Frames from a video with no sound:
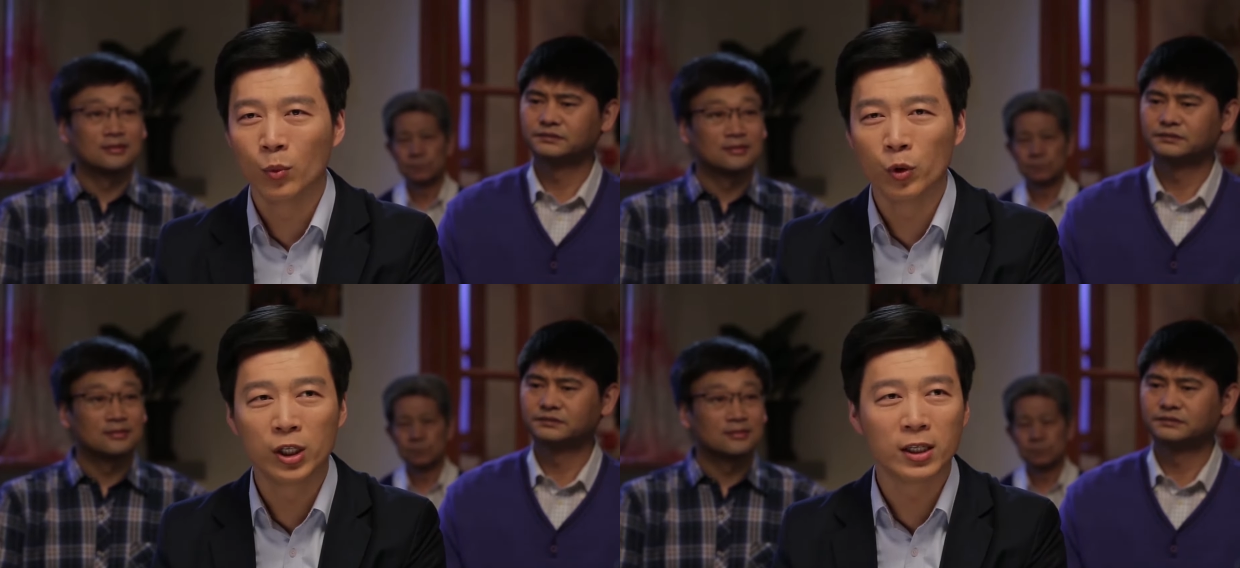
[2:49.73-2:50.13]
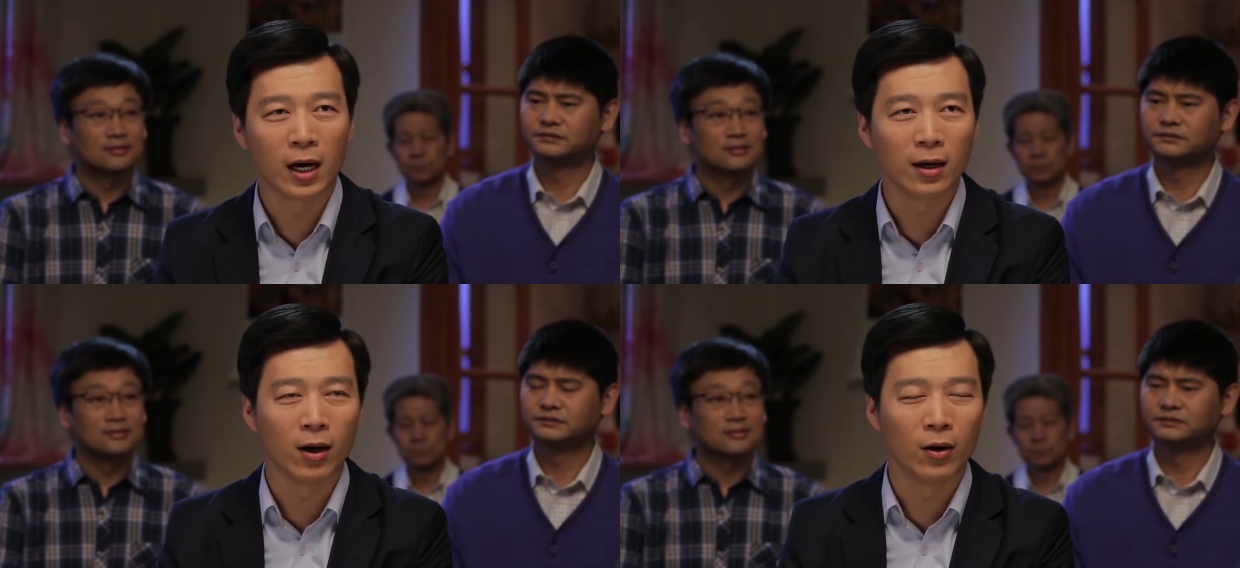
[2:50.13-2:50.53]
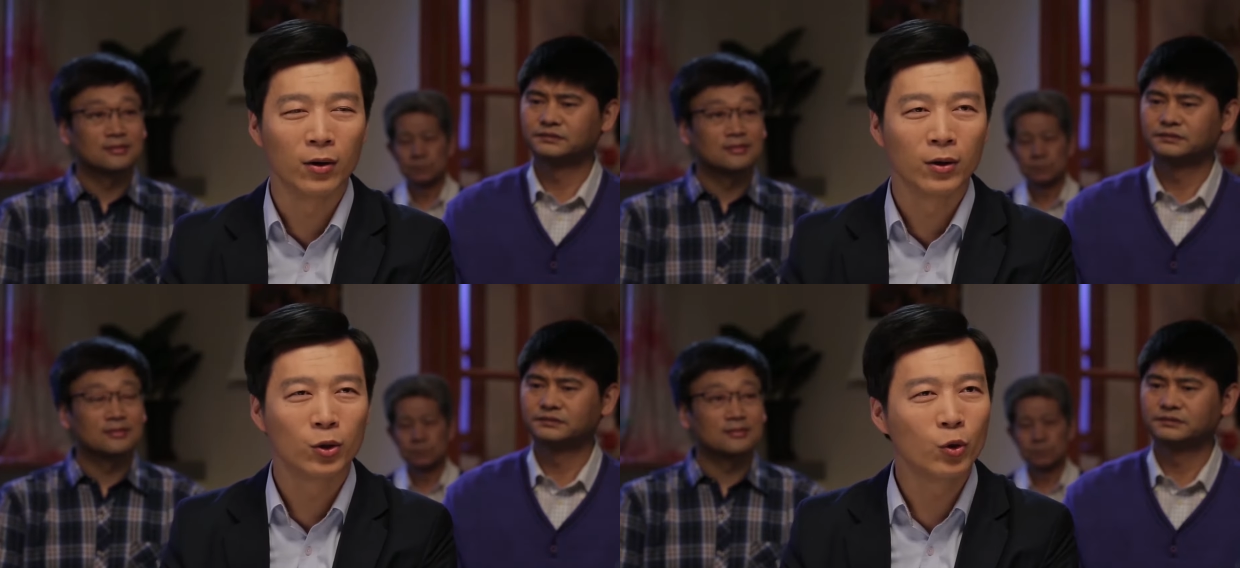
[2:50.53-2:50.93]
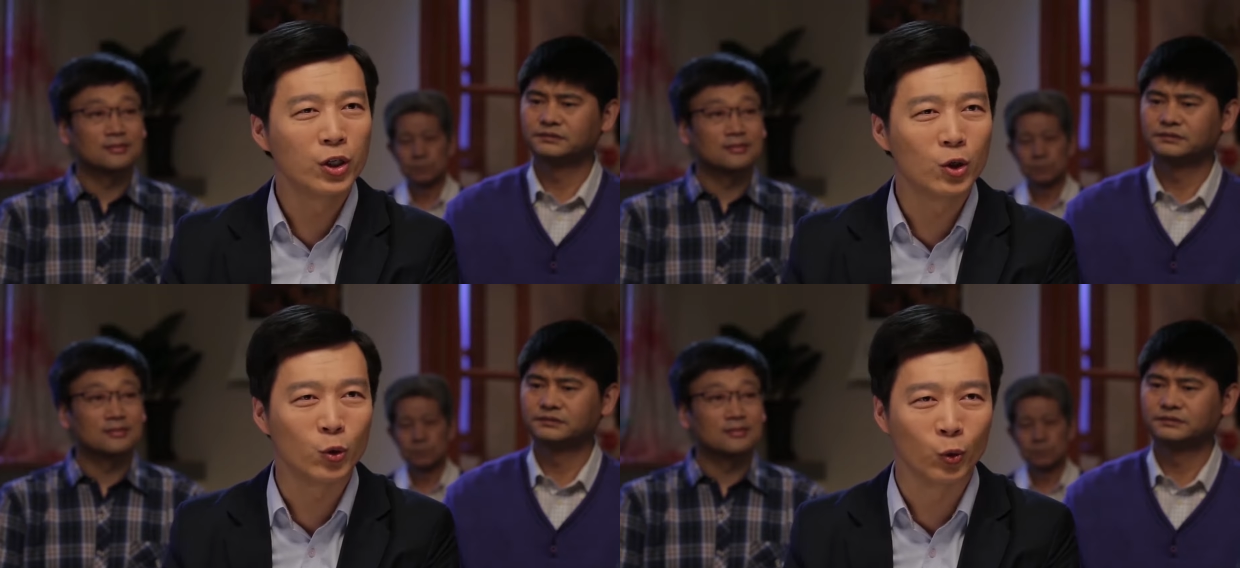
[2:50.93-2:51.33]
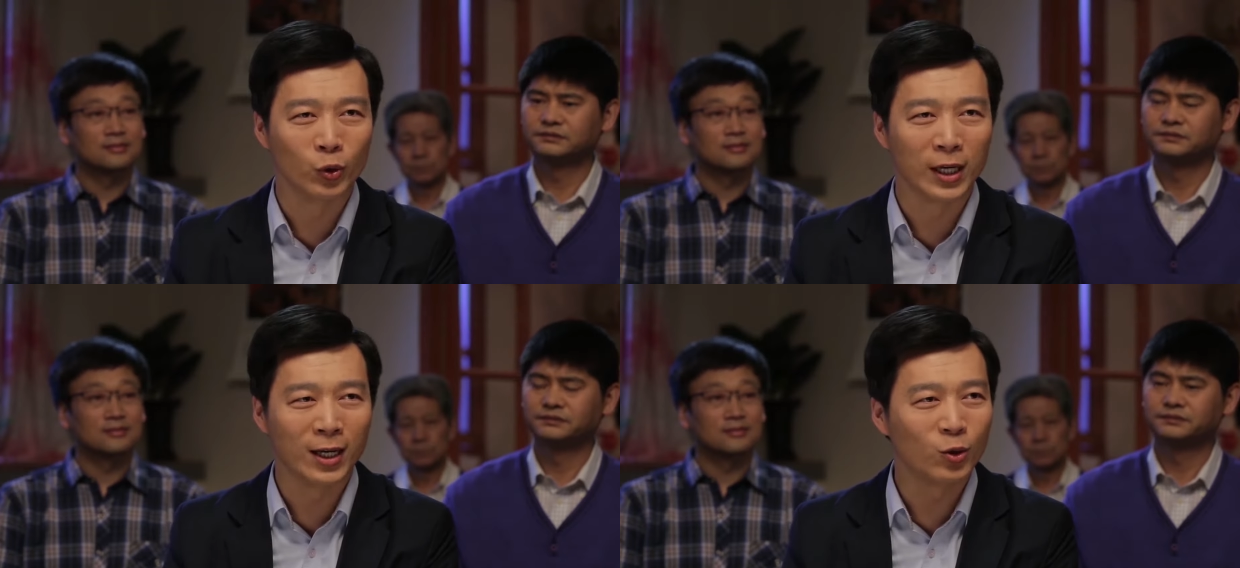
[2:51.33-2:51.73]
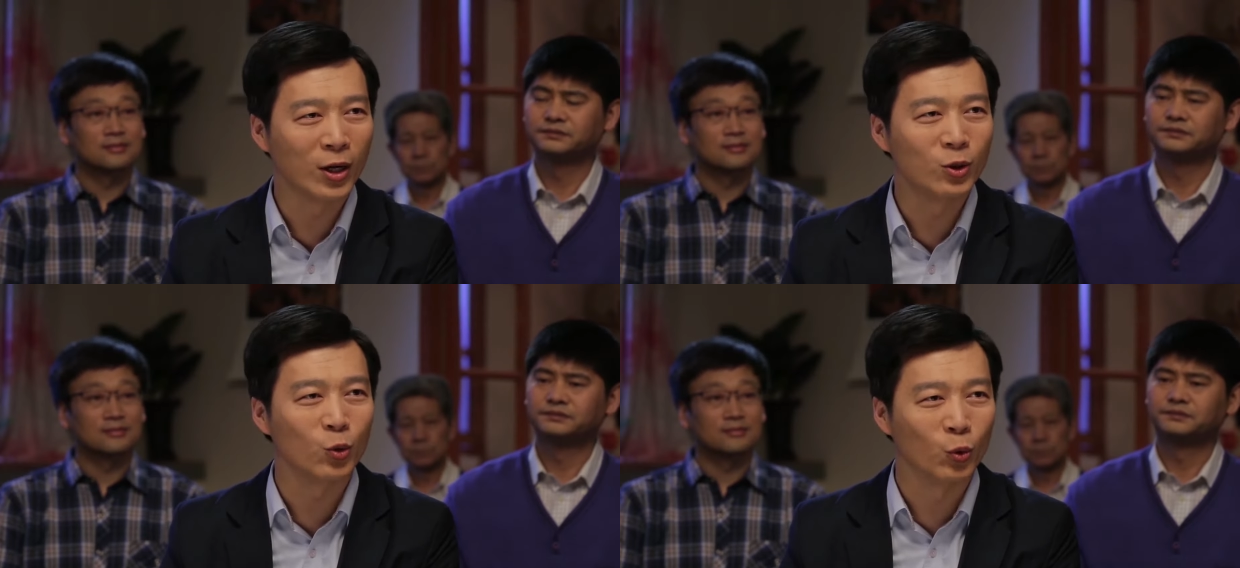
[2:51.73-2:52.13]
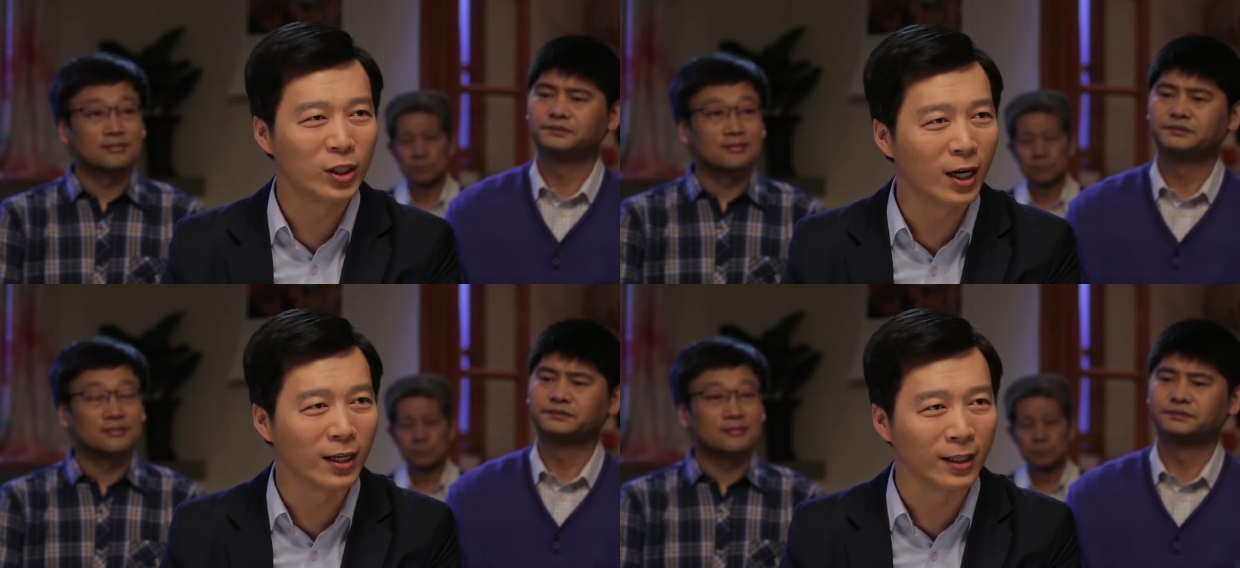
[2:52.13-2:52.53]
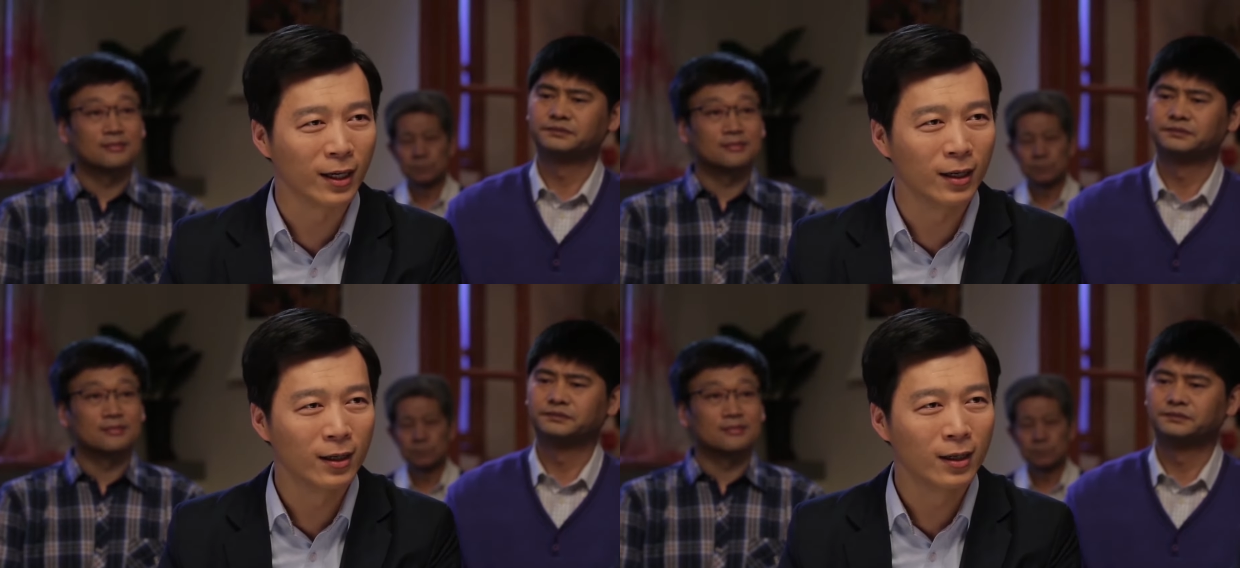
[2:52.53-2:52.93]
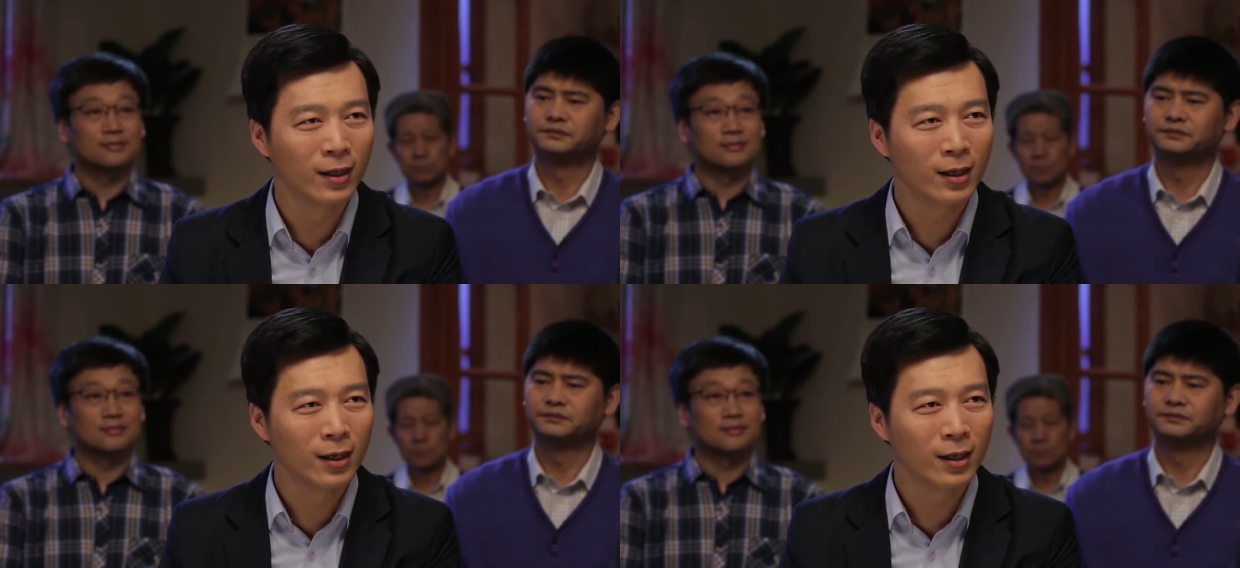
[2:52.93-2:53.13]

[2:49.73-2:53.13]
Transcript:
Speaker 1: that the pastors and elders are appointed by the Lord